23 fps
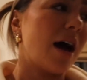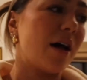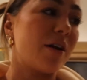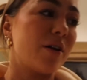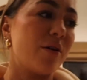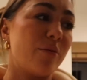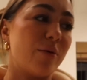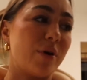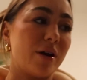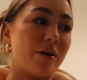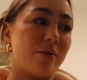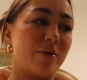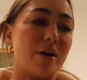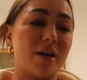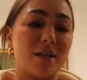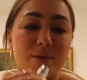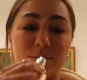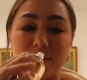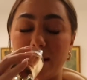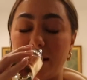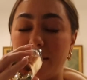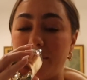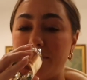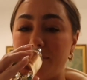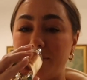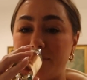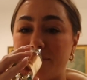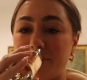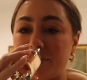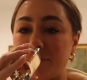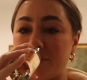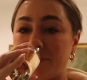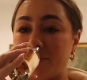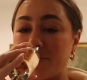don't know what it was, but
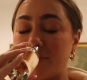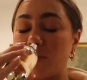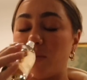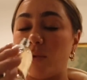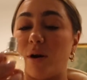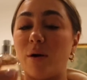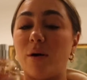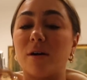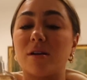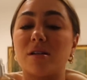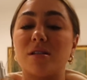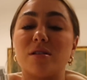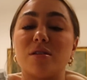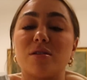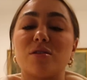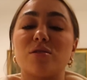when I walked in the